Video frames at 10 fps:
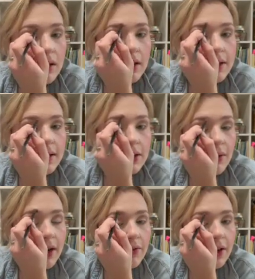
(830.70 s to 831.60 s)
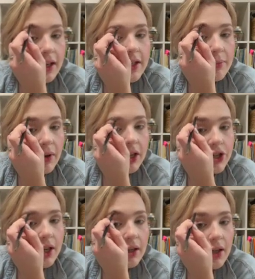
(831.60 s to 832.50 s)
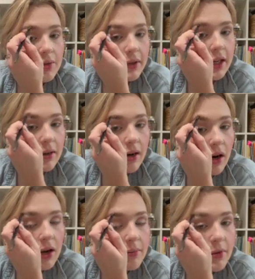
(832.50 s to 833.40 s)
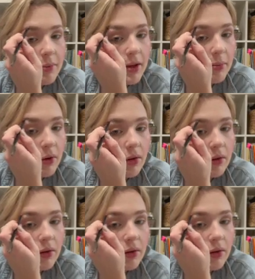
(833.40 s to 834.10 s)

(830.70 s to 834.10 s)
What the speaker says: This is great for expression because we need the people